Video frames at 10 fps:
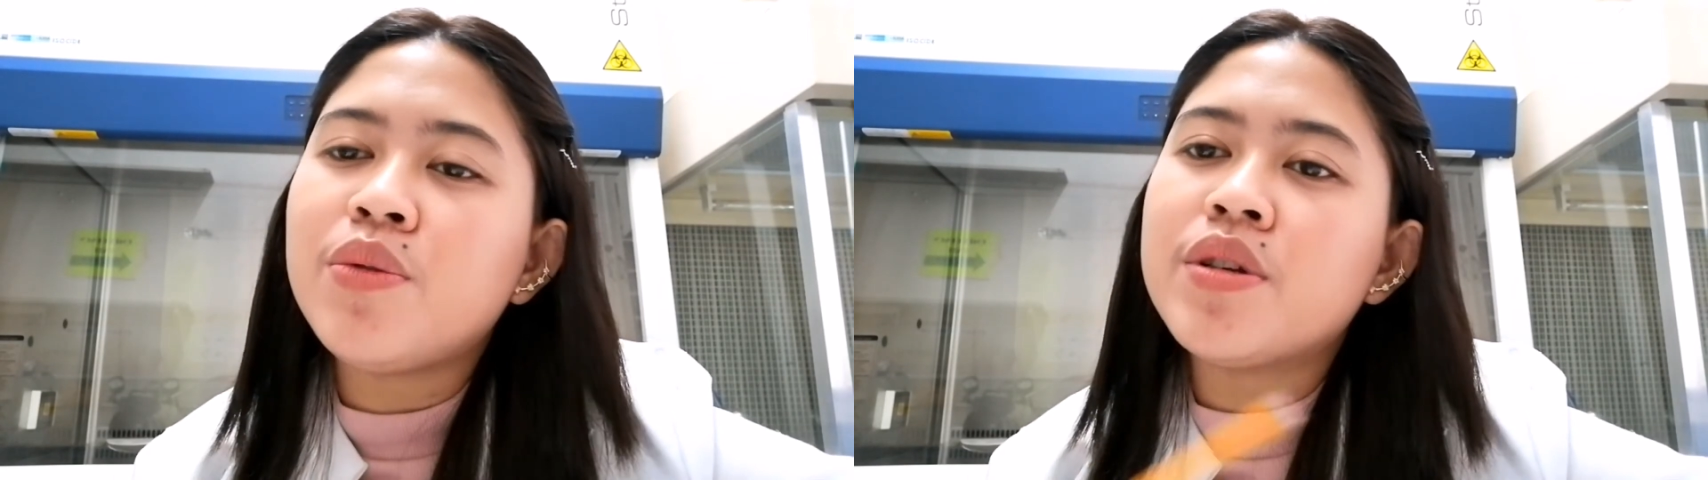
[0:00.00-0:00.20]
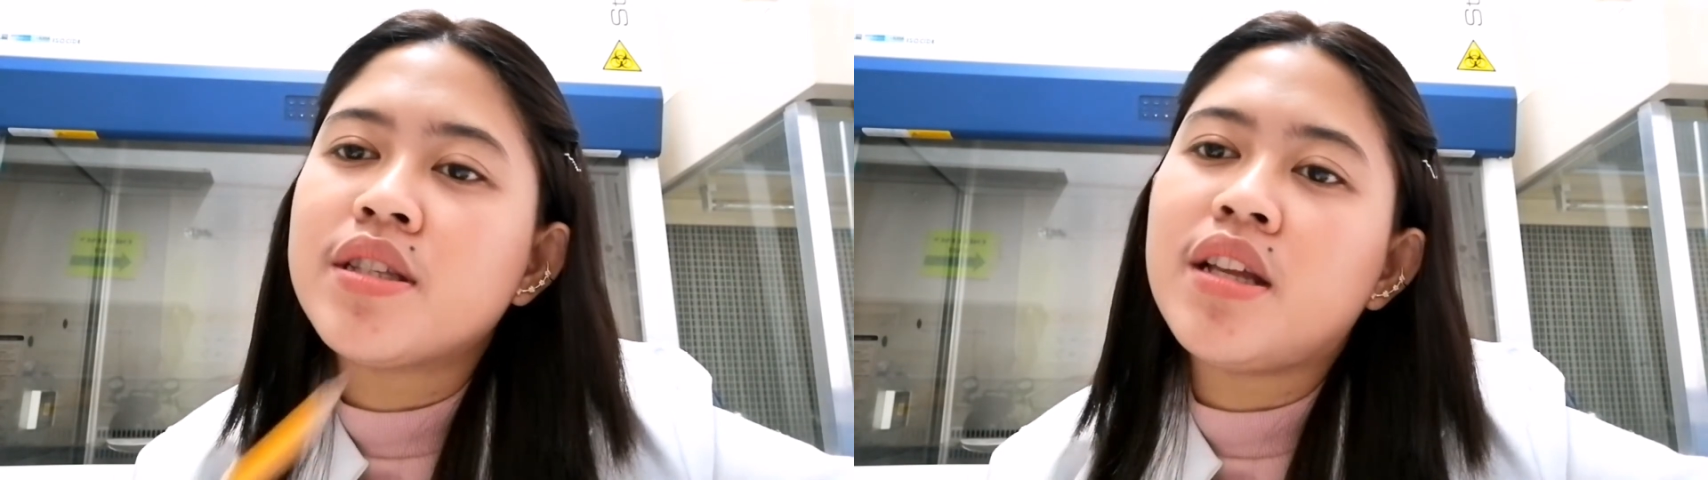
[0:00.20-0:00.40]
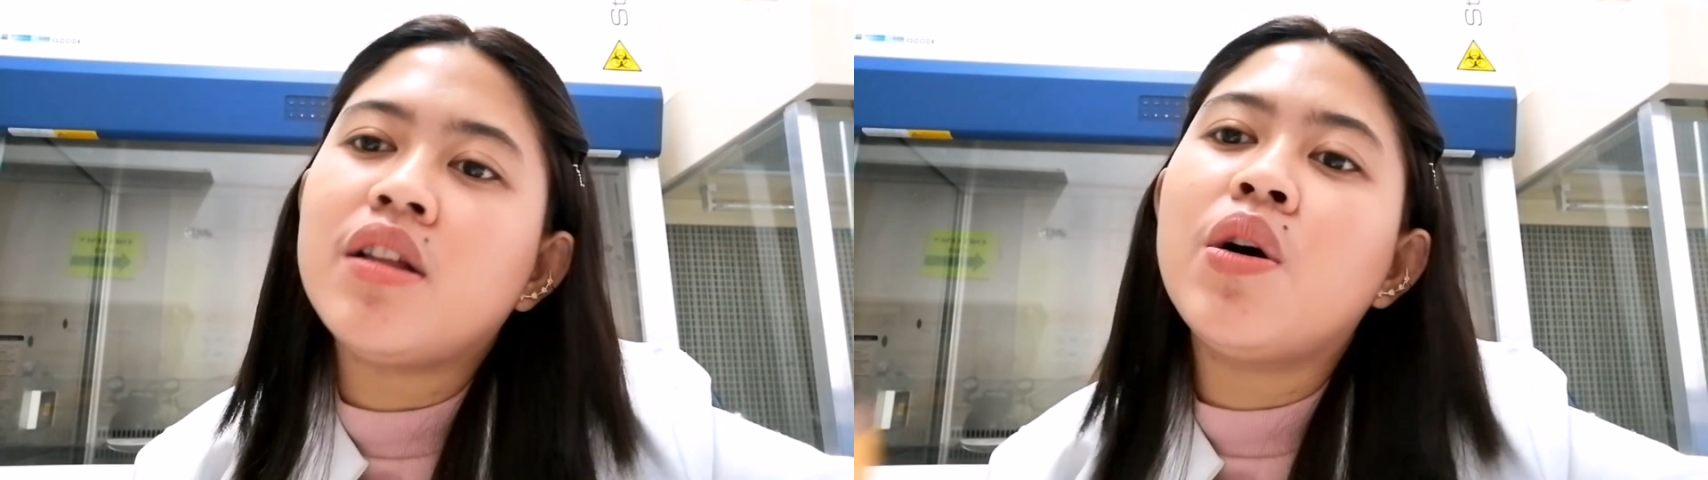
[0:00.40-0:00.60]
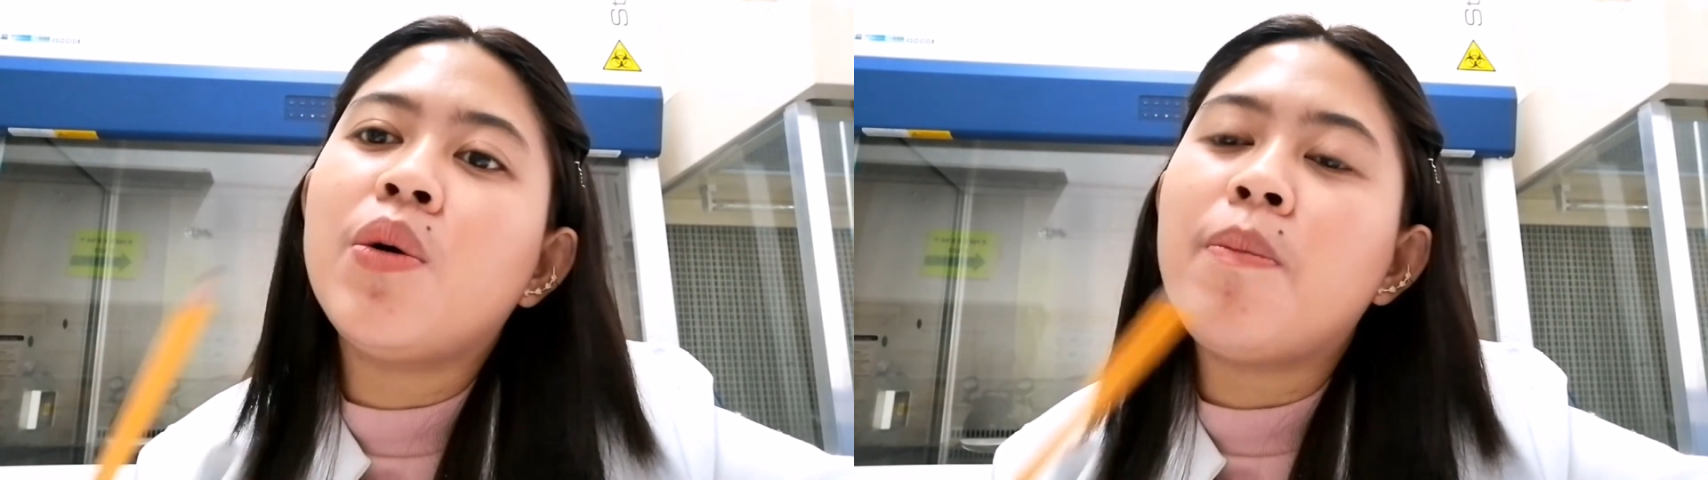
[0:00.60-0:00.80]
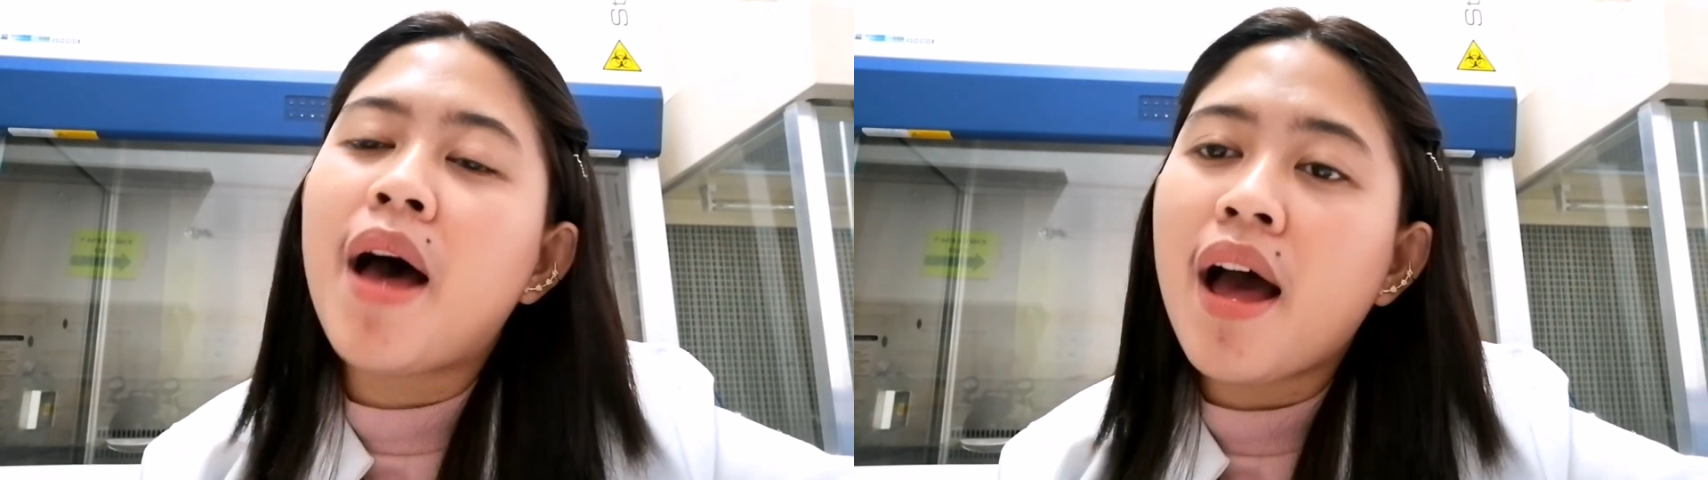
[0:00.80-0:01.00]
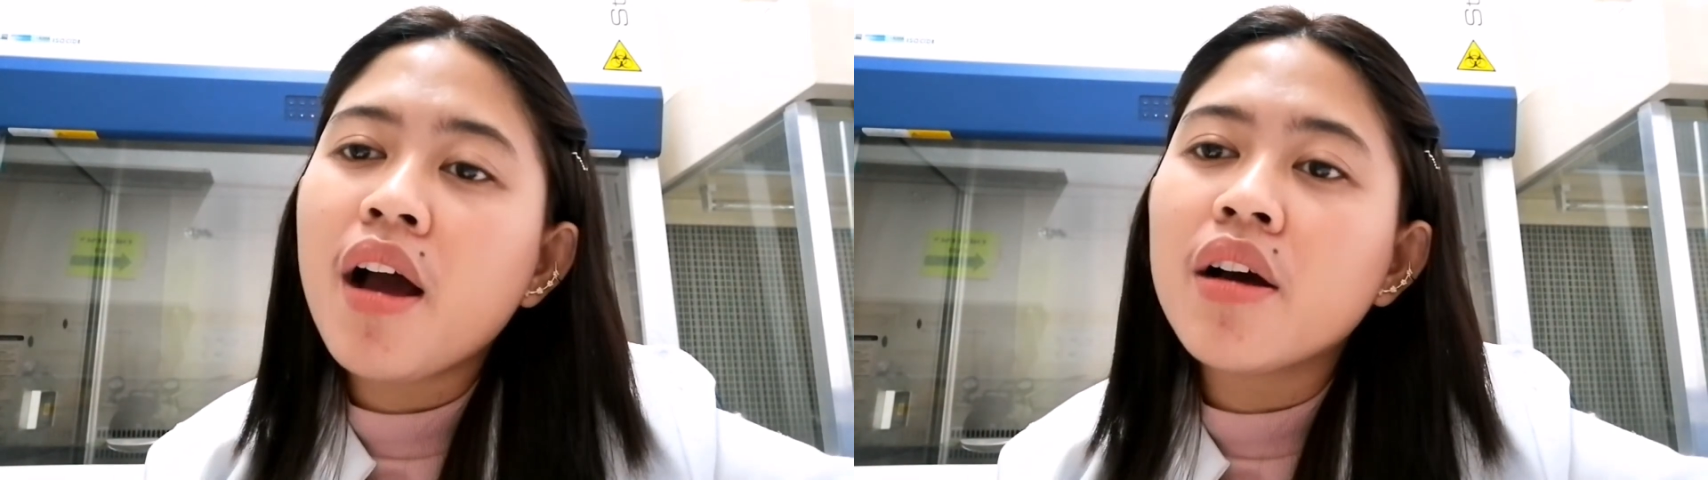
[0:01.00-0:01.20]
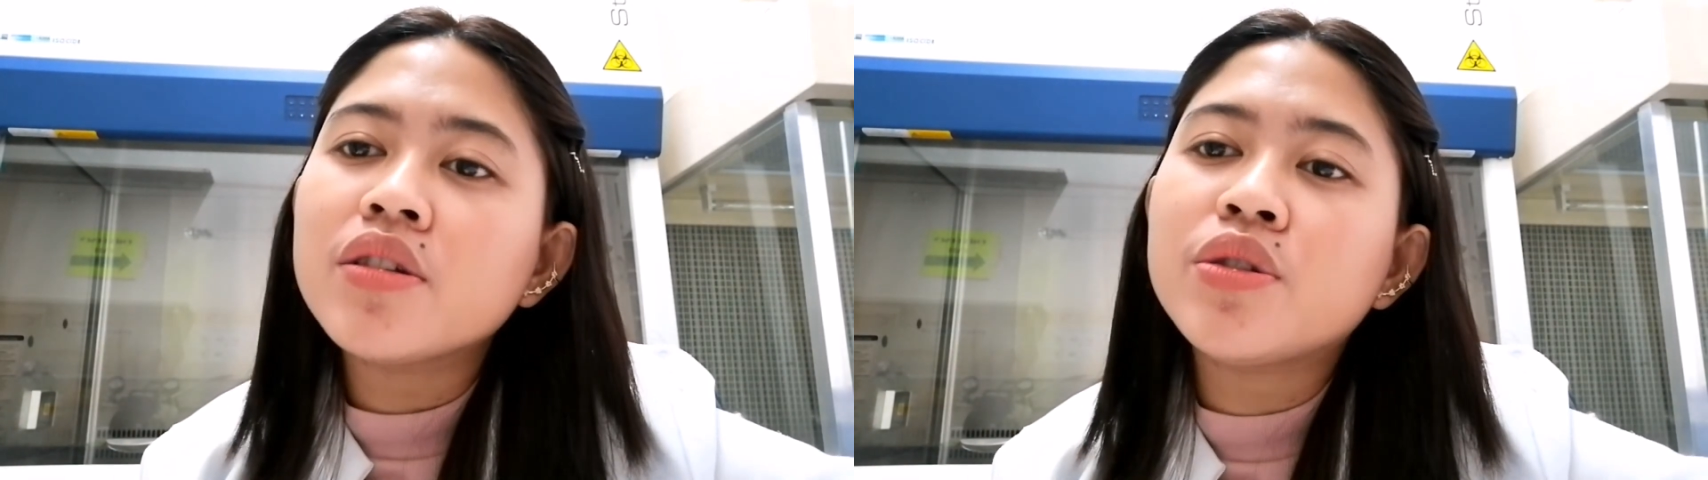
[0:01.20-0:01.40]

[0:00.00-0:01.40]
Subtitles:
you will still go back